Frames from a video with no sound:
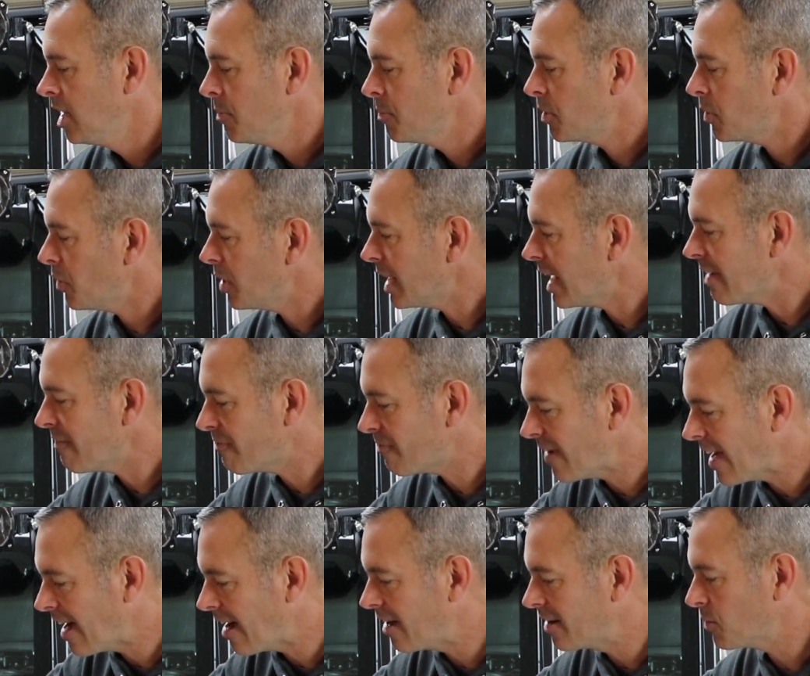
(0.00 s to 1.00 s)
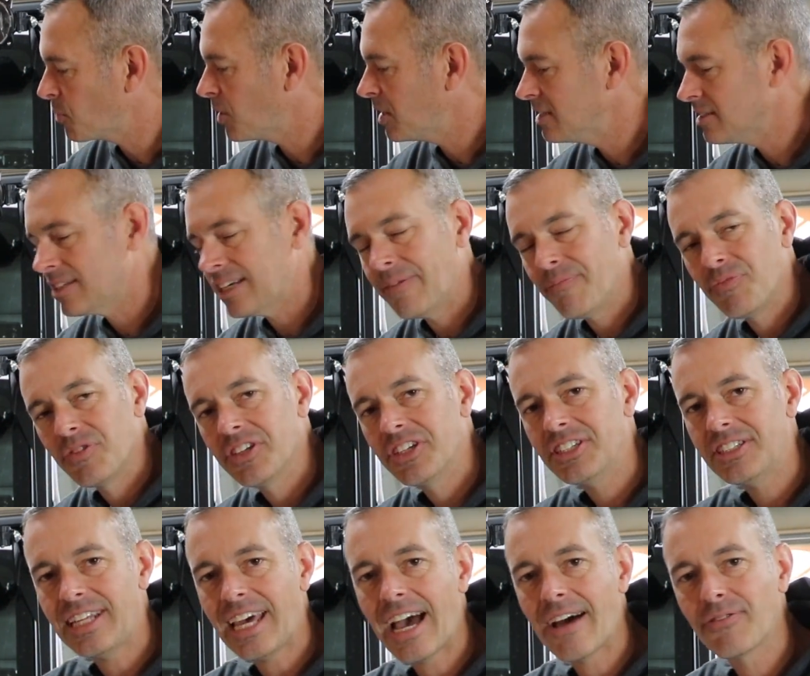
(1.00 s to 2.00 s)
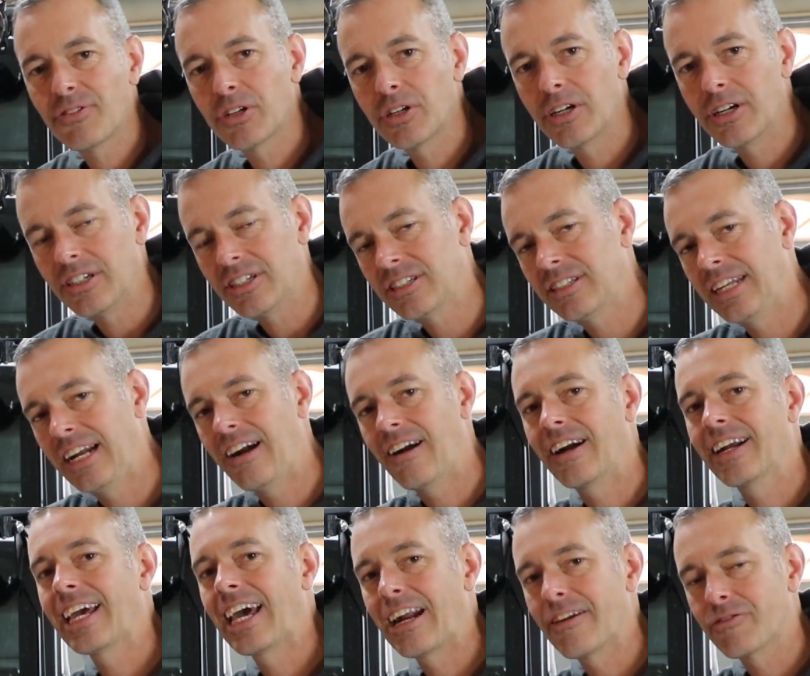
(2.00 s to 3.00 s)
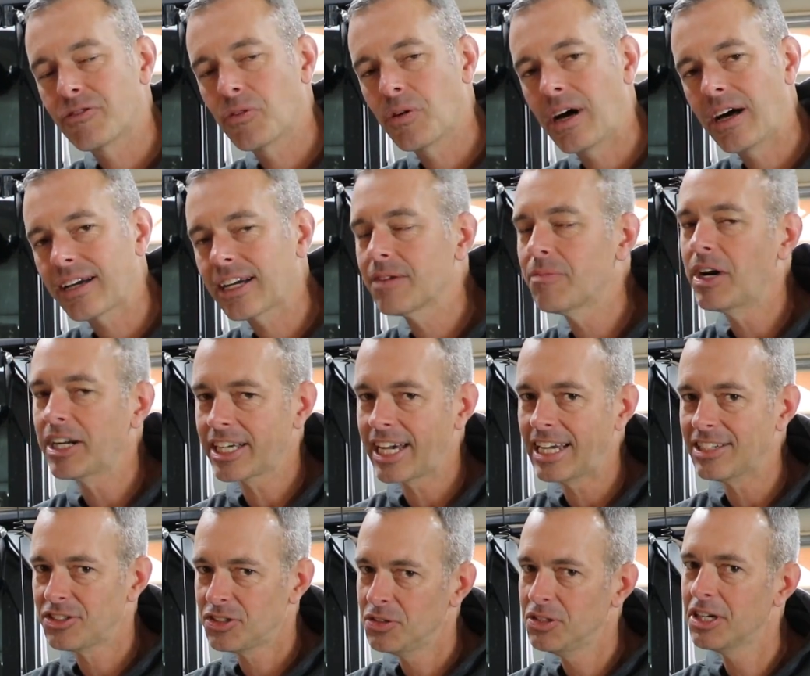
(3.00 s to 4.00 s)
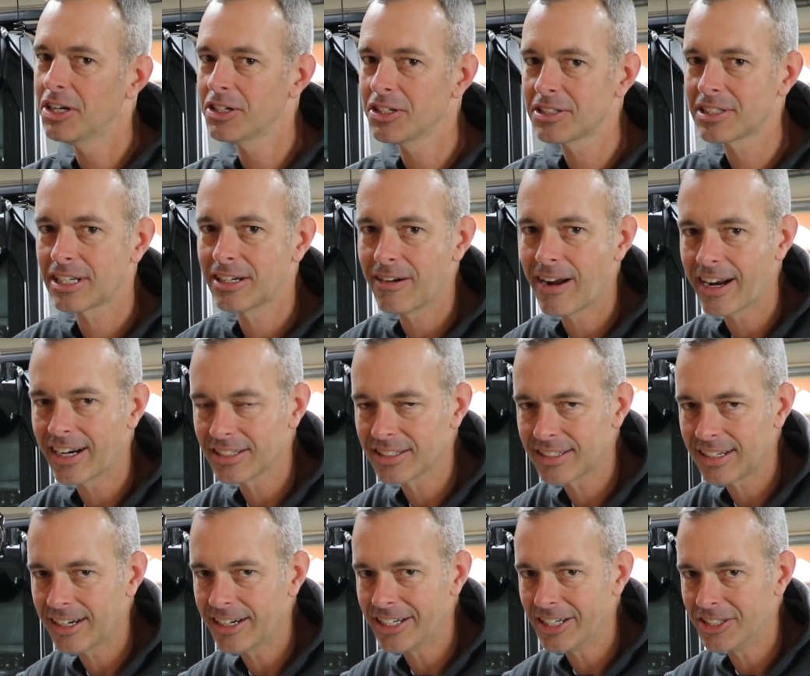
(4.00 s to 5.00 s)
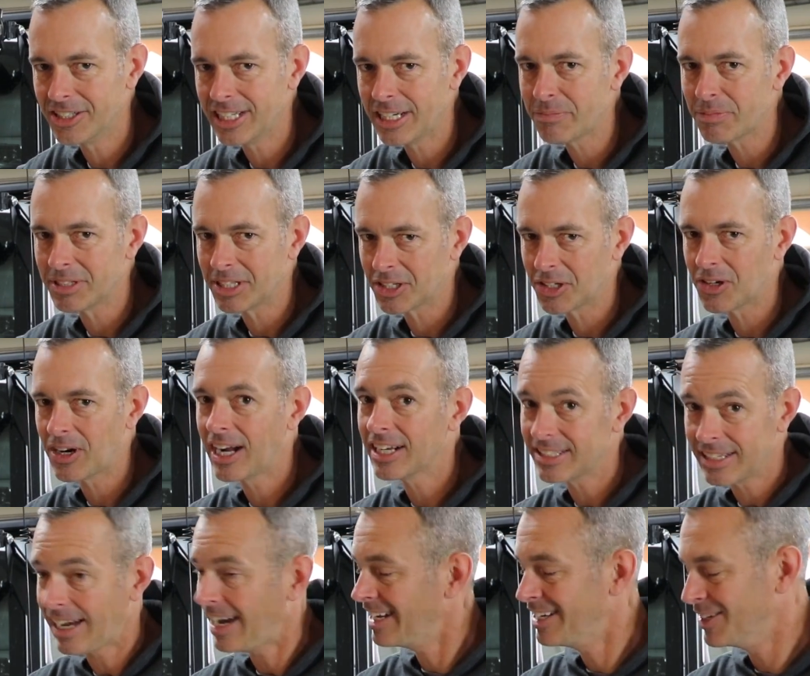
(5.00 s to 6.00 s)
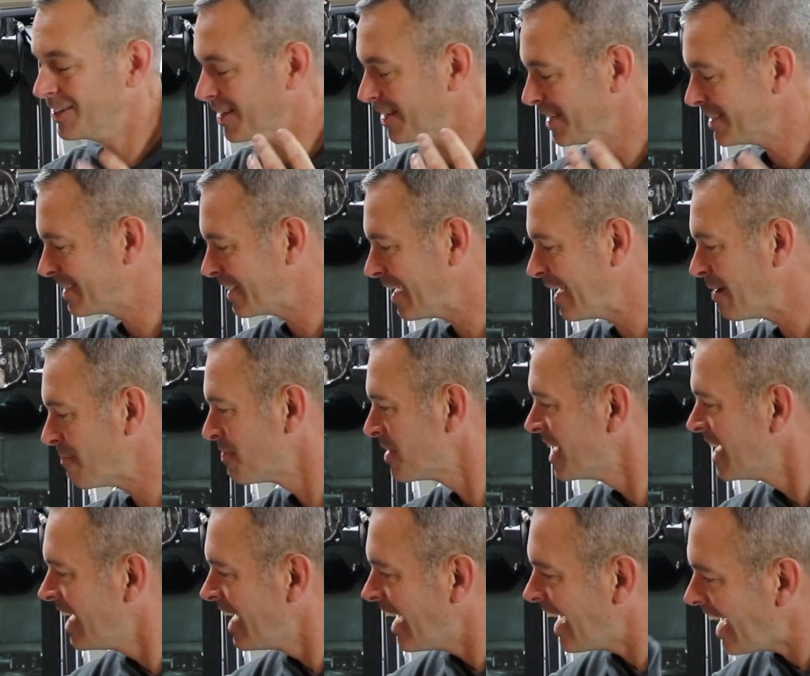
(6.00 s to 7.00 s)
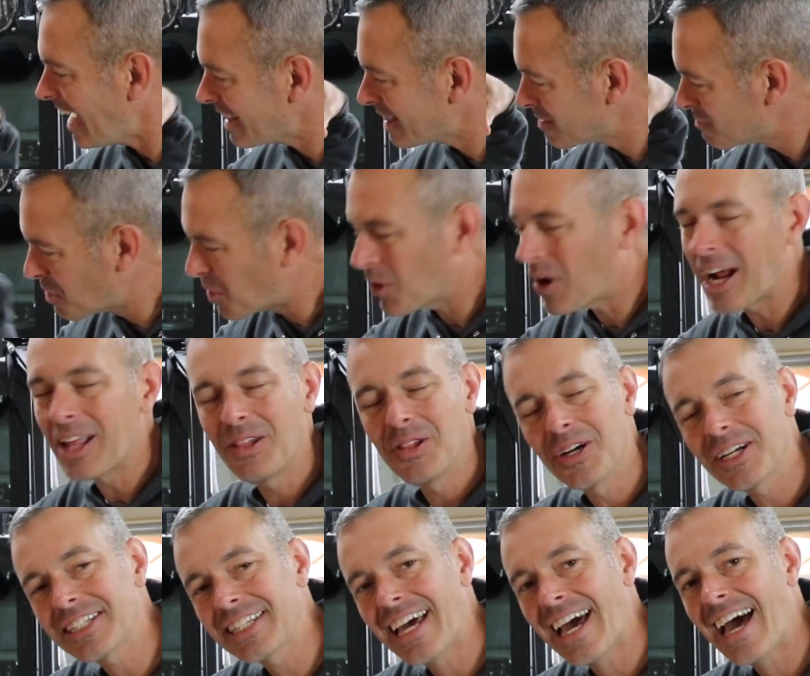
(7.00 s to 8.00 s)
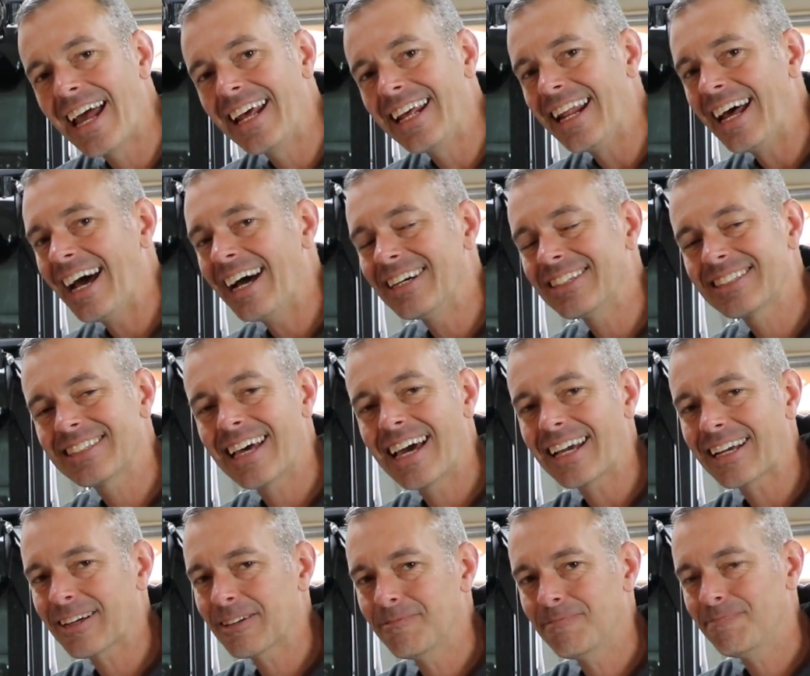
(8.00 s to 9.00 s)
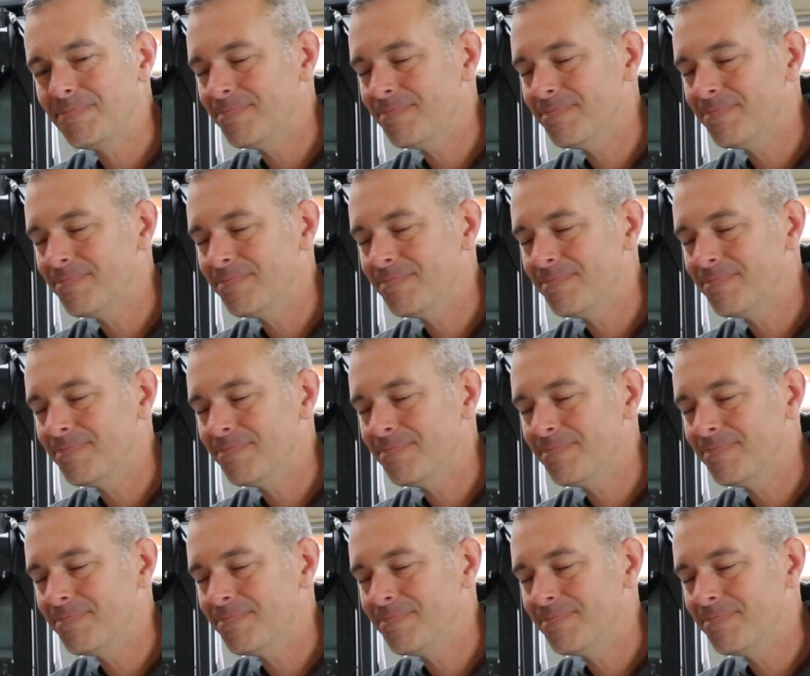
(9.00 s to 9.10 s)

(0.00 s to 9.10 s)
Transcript: But what I found was, just after staring at it for a while, come on guys, you sit around and stare at your Jeep in the garage. I do it all the time. The more I looked at it, I was like,